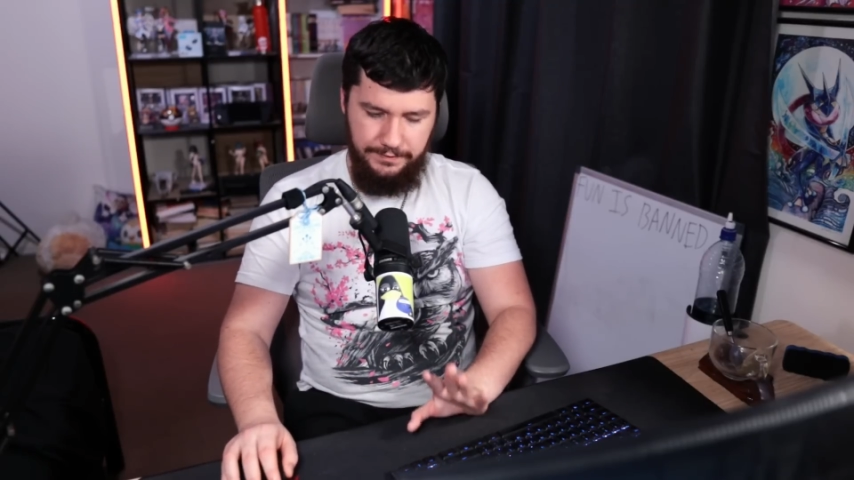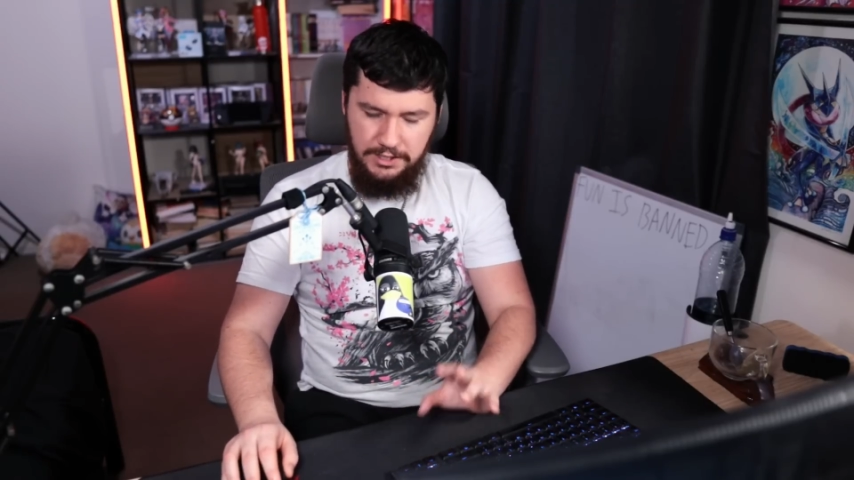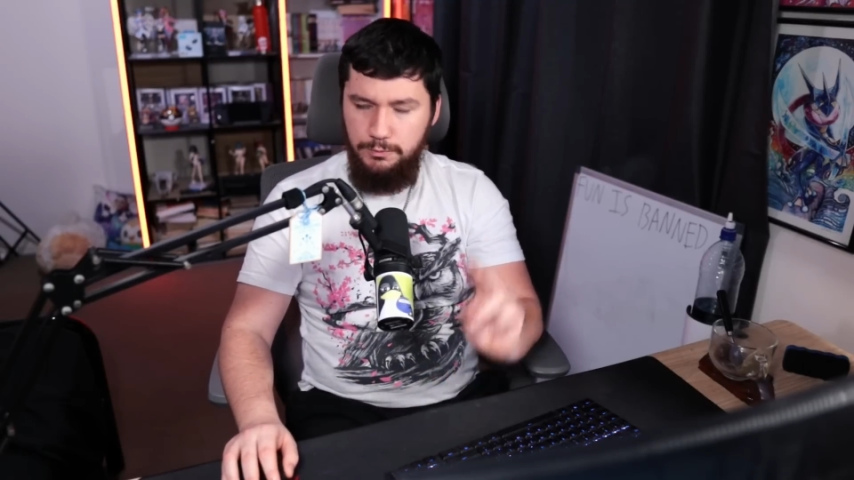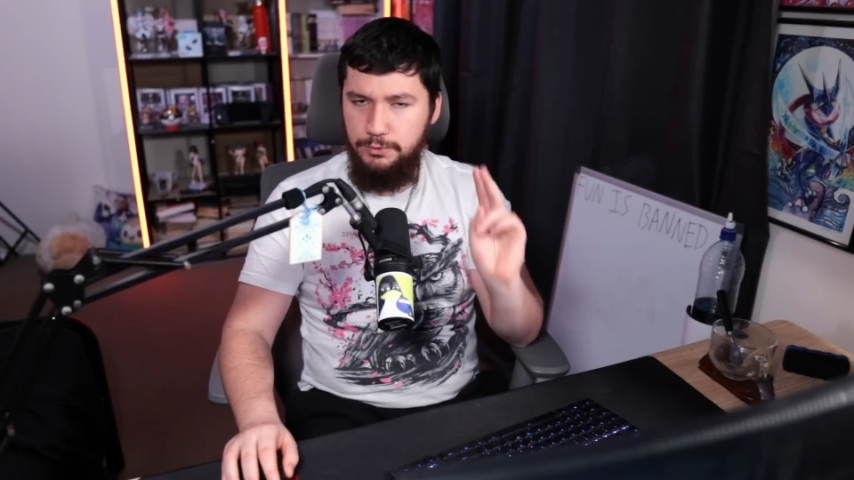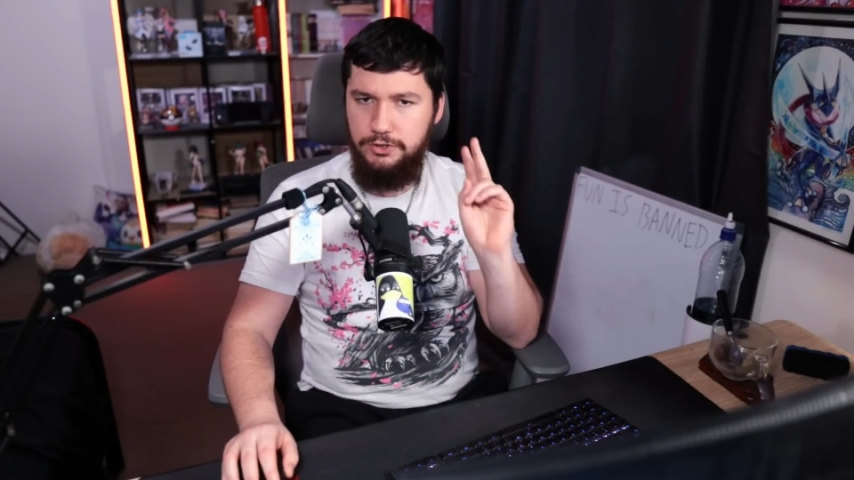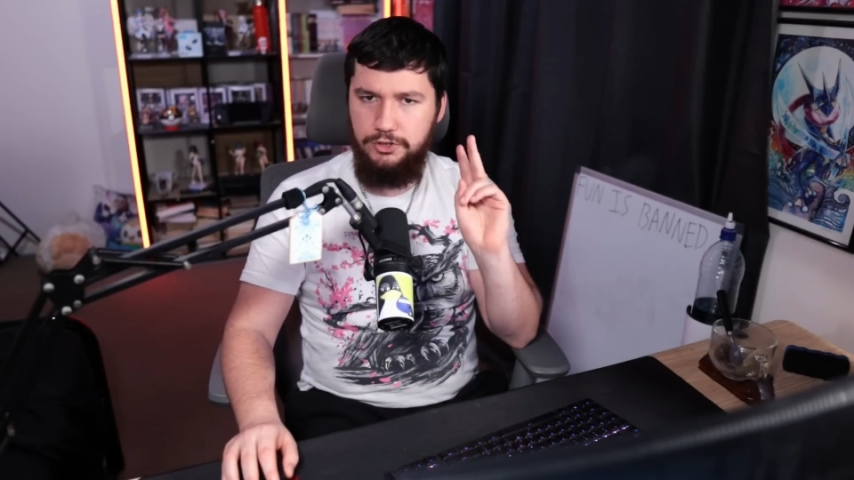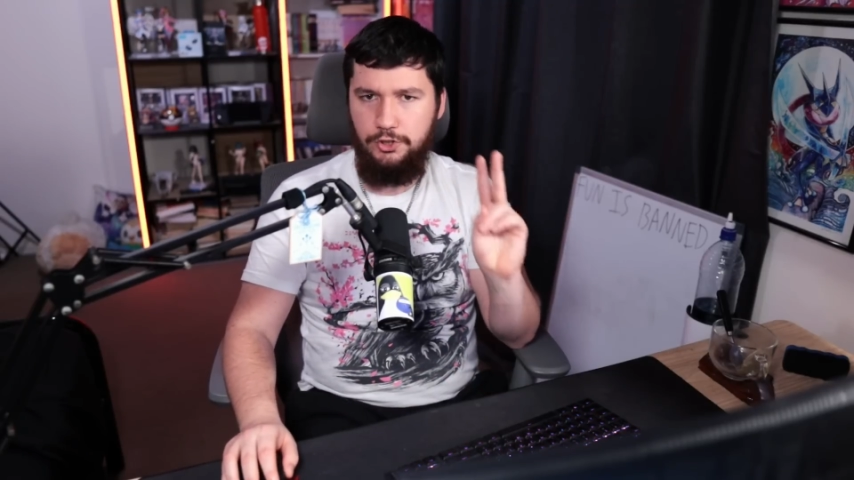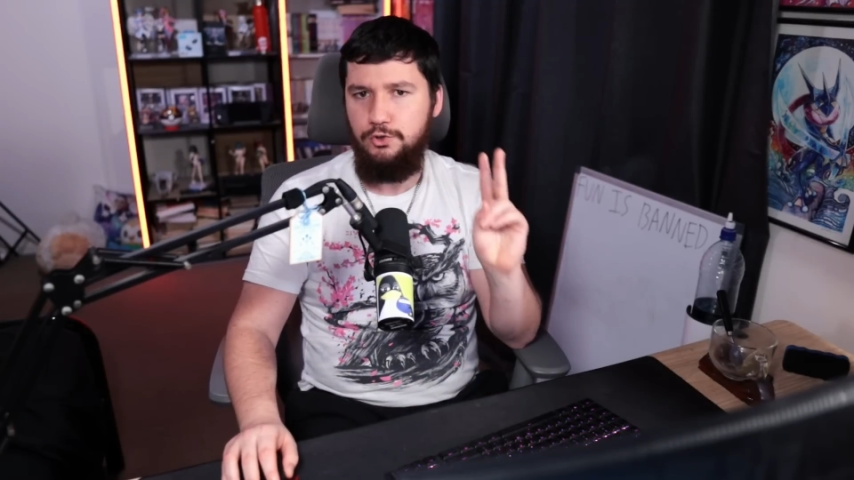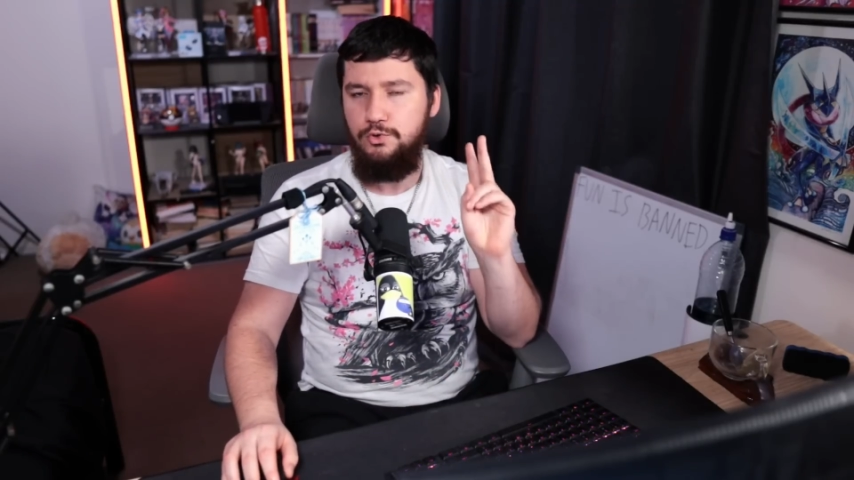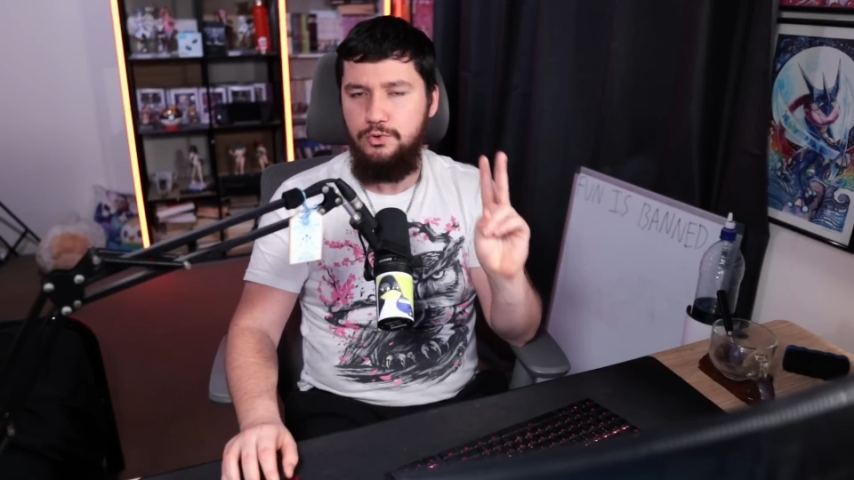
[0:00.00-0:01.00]
this was
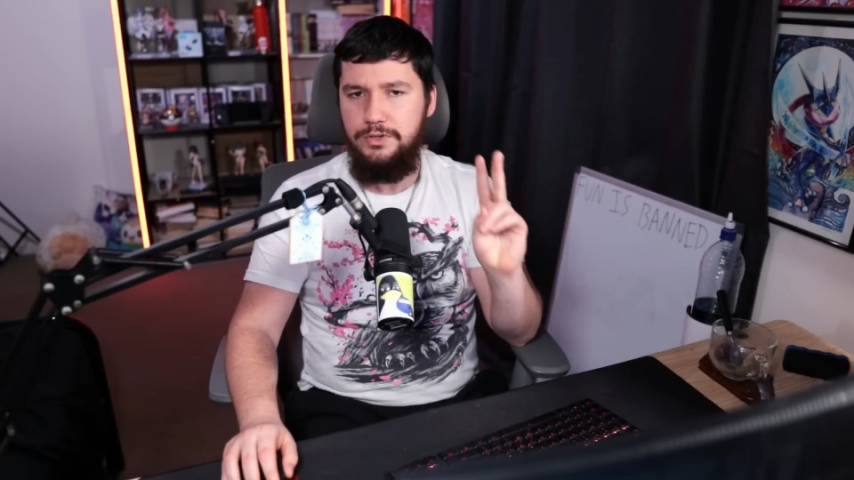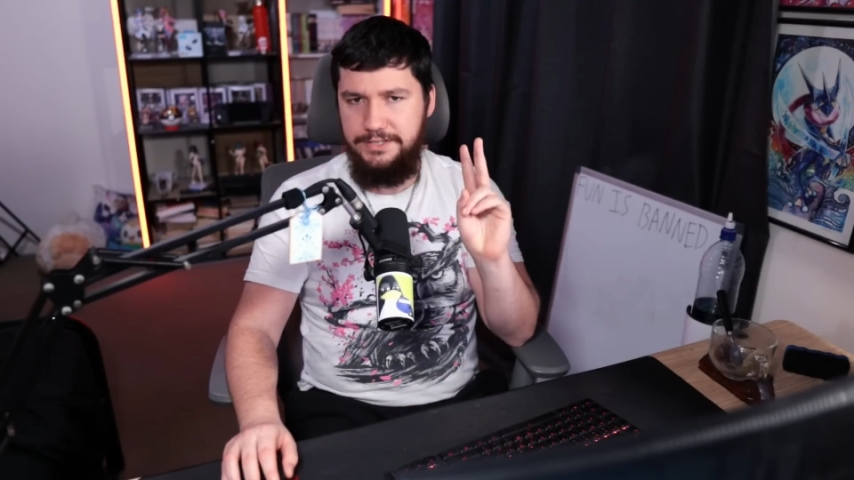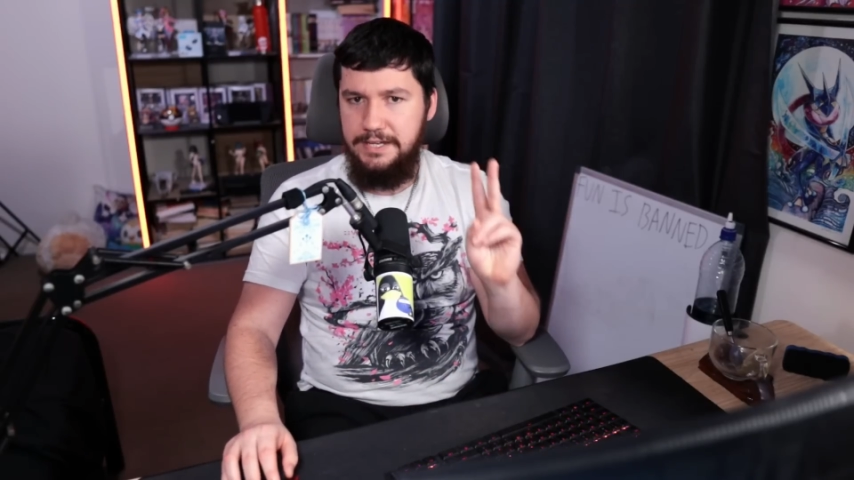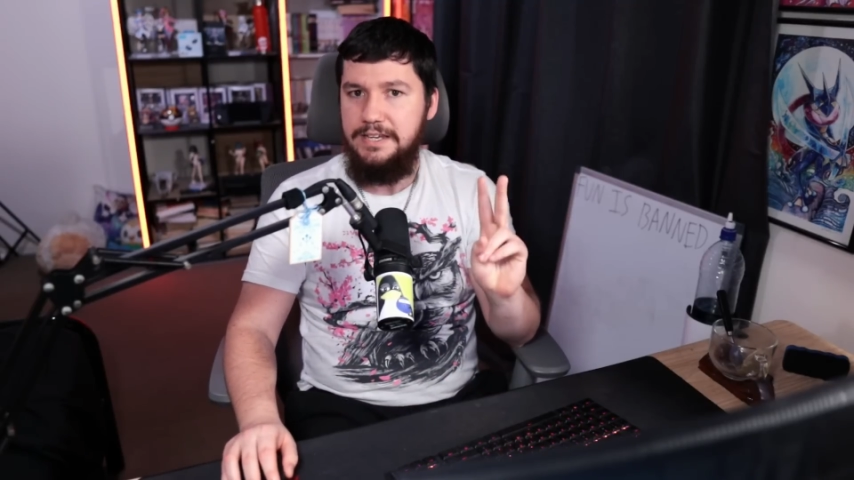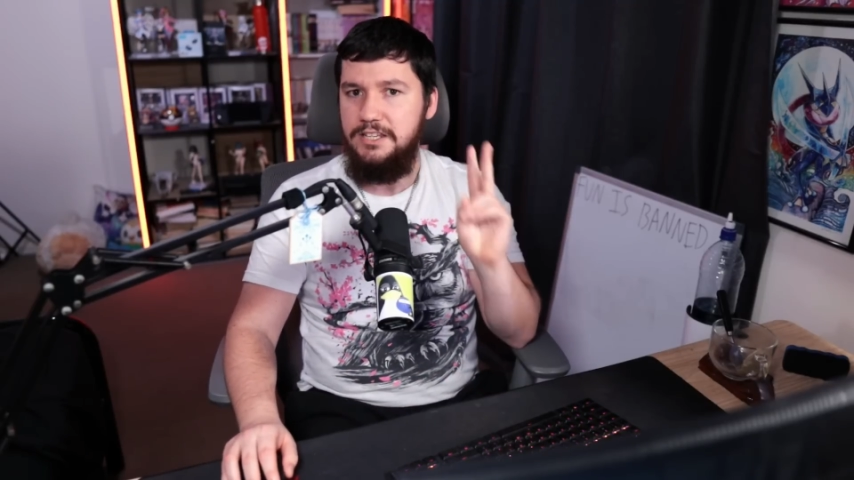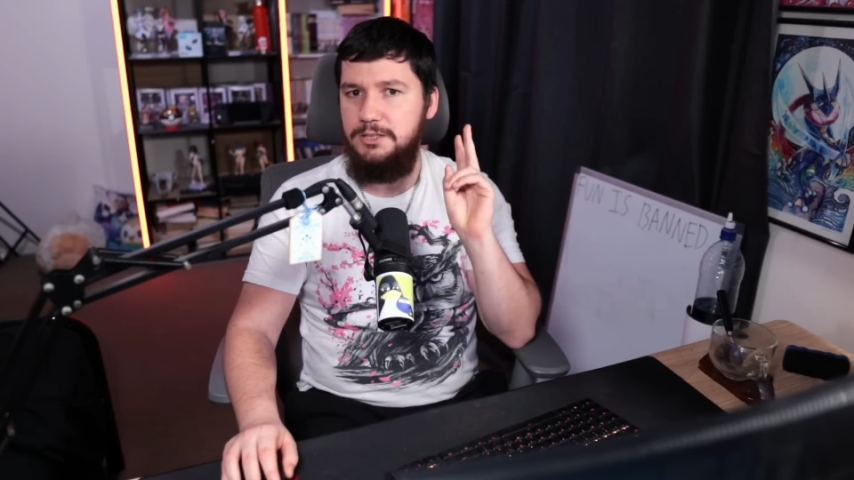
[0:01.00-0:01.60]
two years